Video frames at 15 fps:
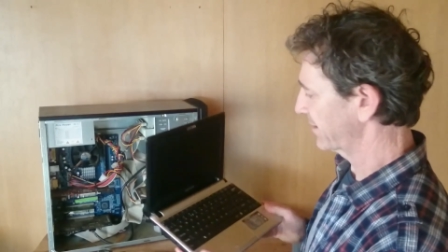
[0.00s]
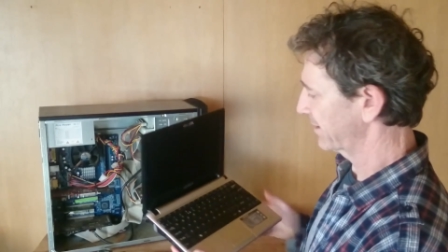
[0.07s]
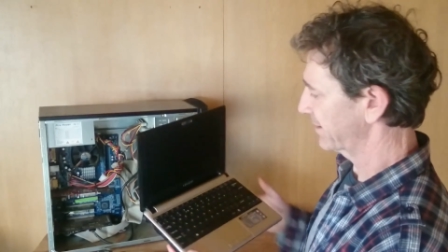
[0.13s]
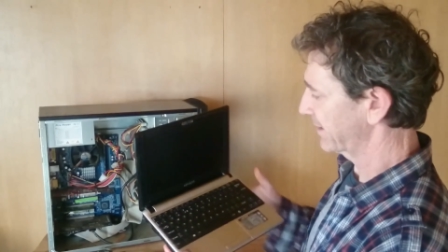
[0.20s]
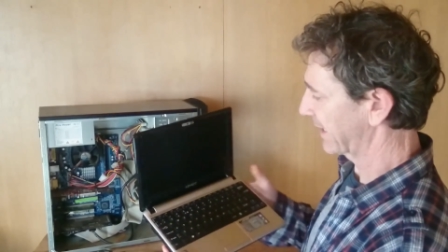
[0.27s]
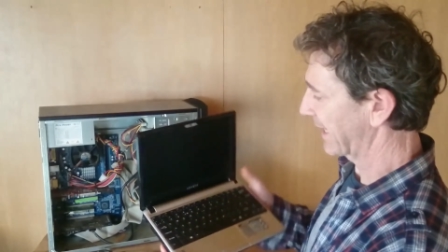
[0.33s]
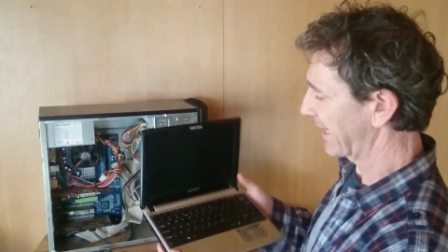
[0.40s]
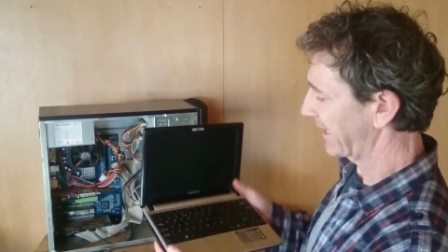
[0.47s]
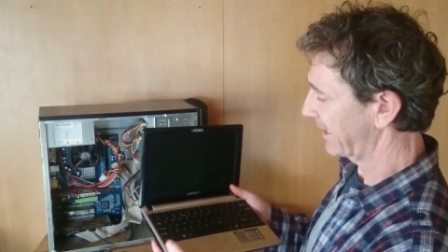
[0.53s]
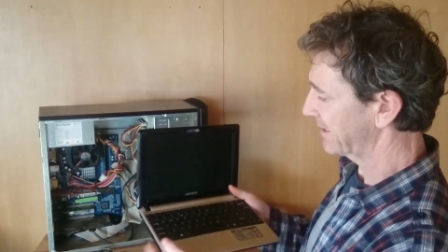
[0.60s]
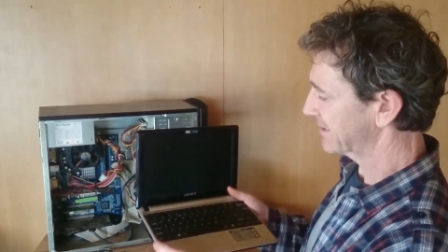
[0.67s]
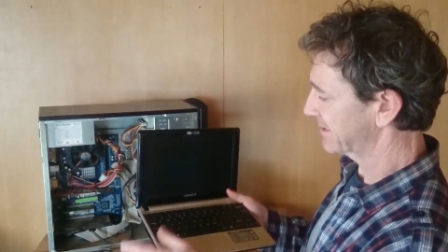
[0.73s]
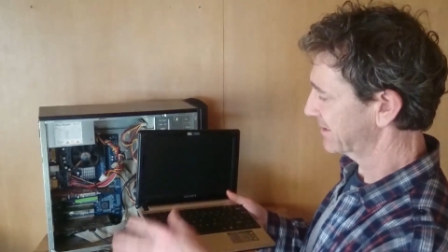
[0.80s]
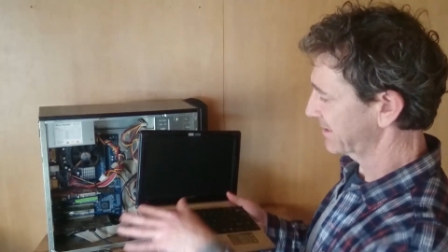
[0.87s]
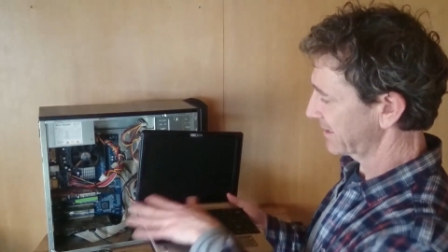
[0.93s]
the, the
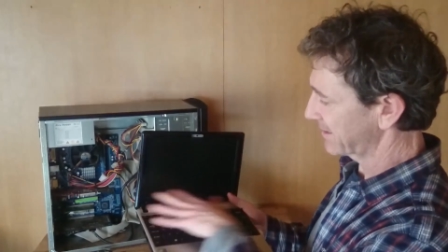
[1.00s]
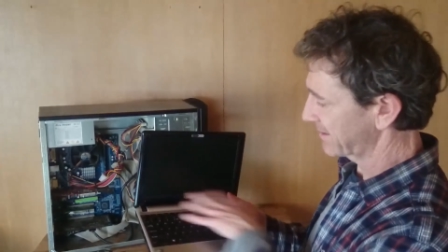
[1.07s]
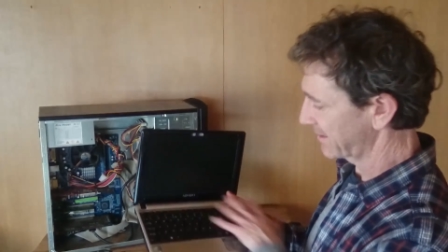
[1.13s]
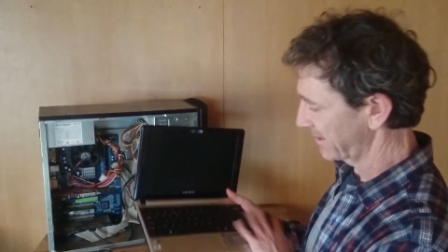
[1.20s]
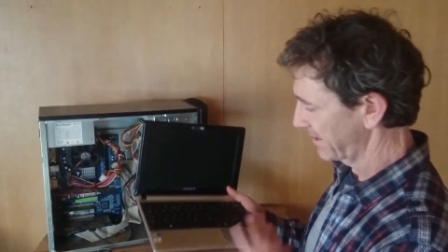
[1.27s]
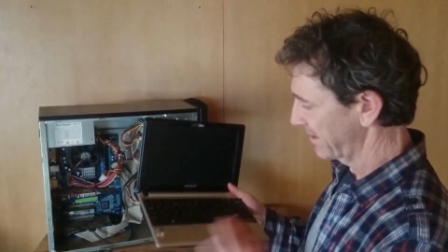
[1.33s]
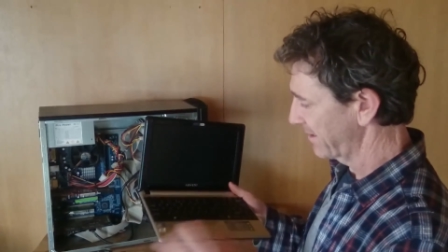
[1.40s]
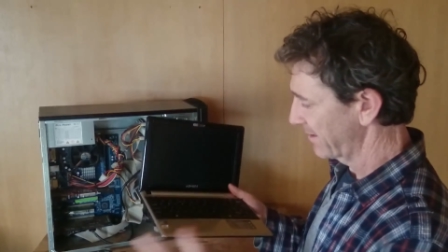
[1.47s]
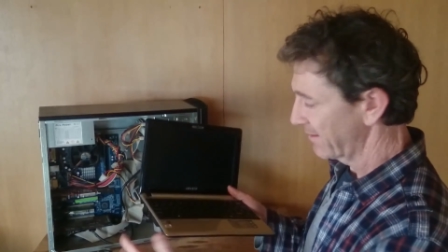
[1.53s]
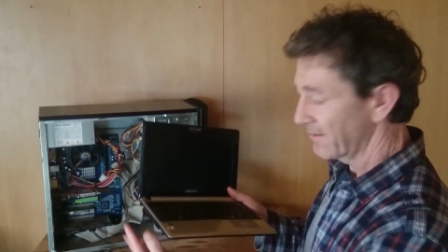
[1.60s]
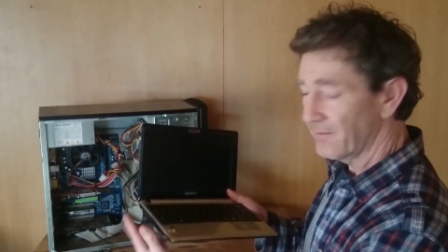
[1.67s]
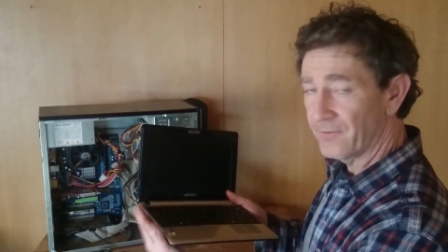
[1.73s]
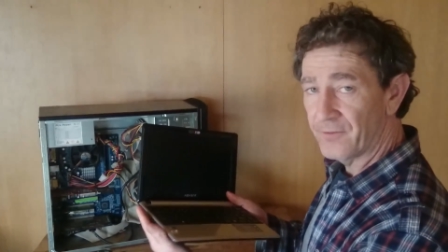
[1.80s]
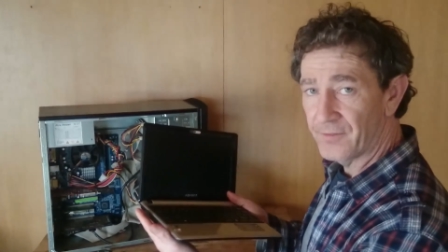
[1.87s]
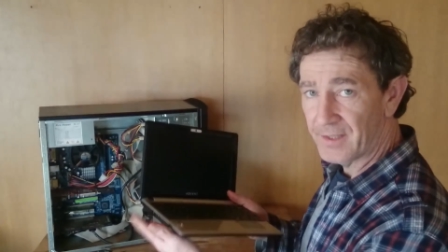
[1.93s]
case that
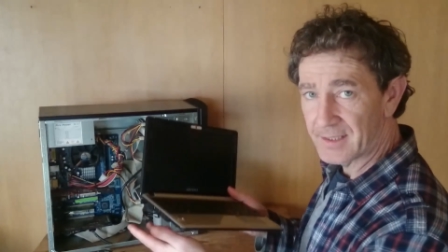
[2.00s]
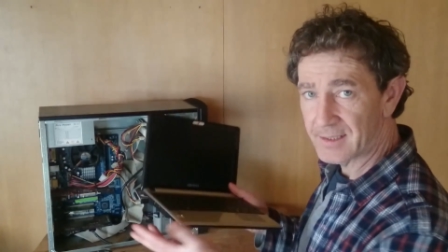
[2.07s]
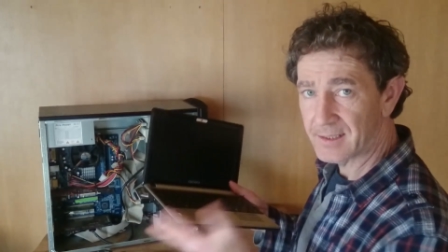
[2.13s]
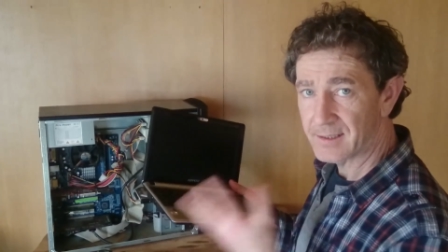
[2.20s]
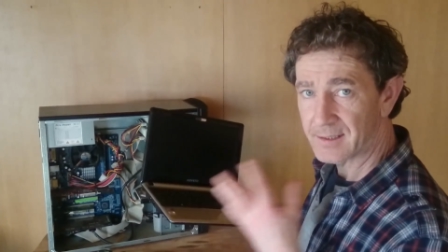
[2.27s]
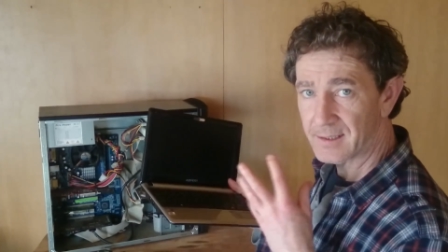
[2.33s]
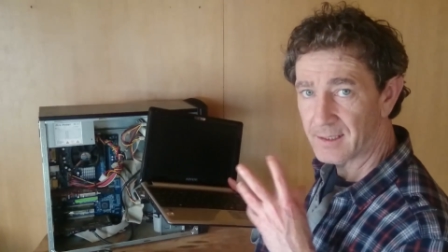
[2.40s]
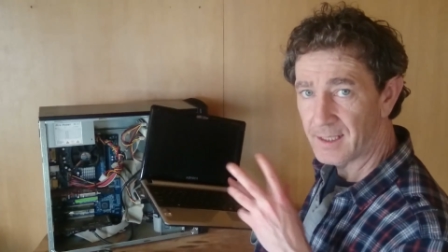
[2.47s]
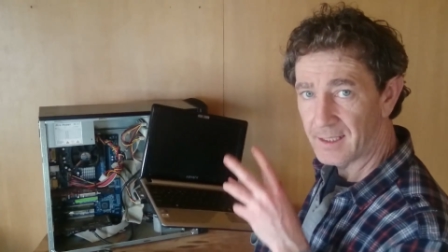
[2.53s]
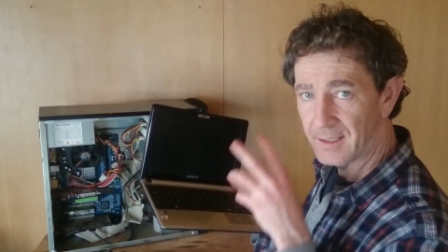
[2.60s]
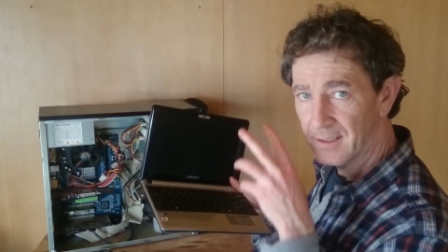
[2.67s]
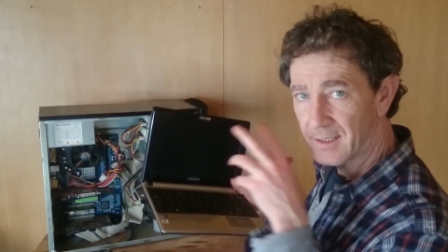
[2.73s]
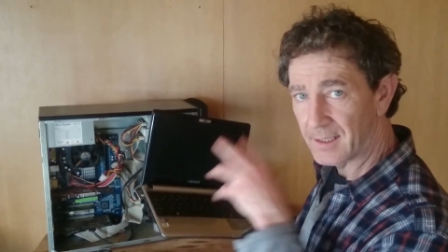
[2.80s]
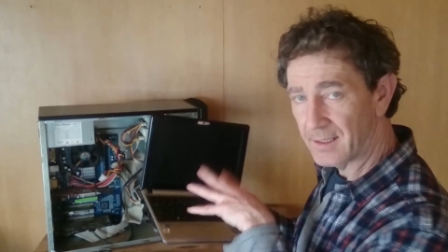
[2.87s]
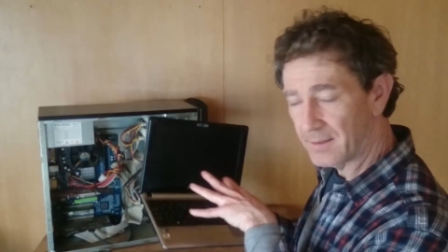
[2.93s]
fits
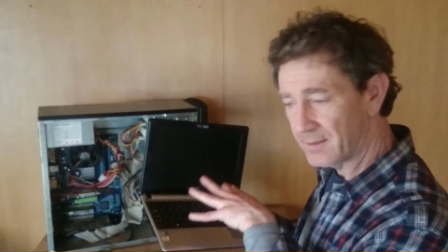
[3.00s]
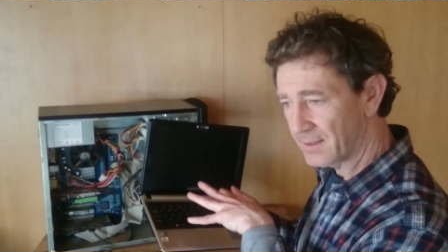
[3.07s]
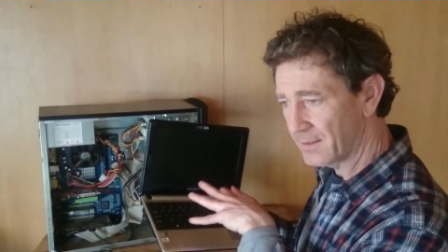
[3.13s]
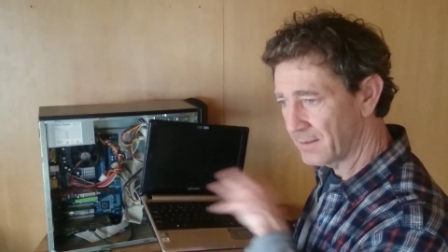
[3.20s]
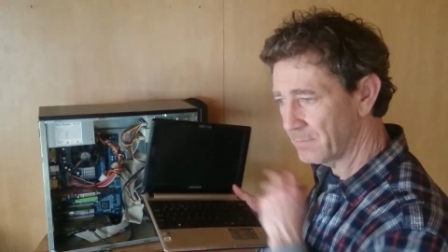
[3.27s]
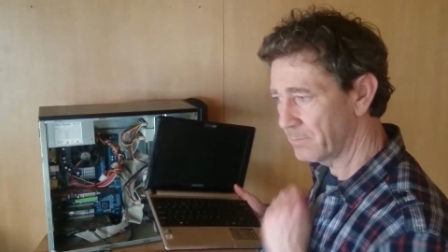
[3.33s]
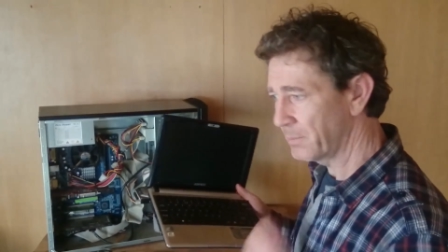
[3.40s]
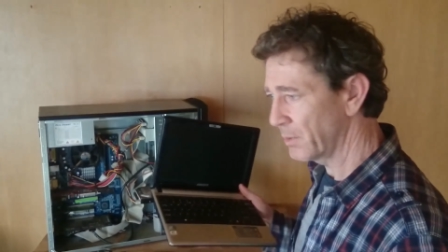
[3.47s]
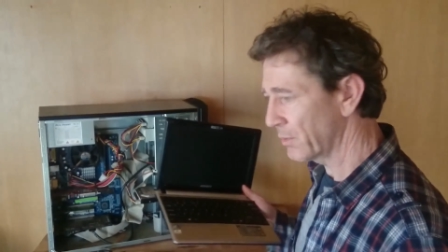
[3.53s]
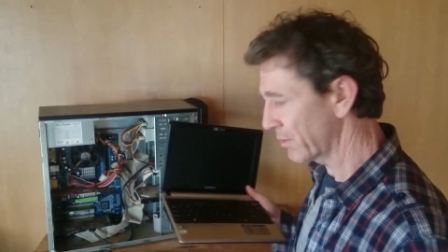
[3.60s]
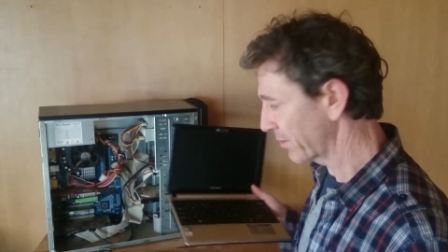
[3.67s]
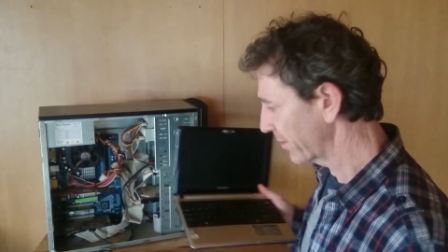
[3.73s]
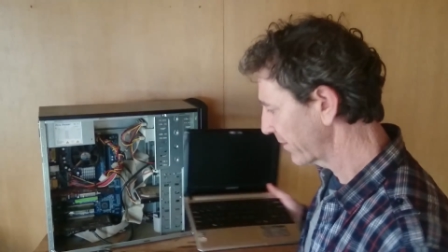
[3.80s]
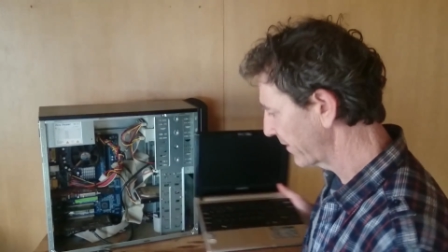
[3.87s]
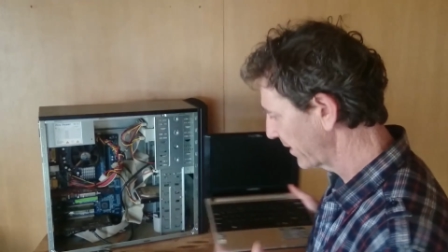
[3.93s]
it, the, the board,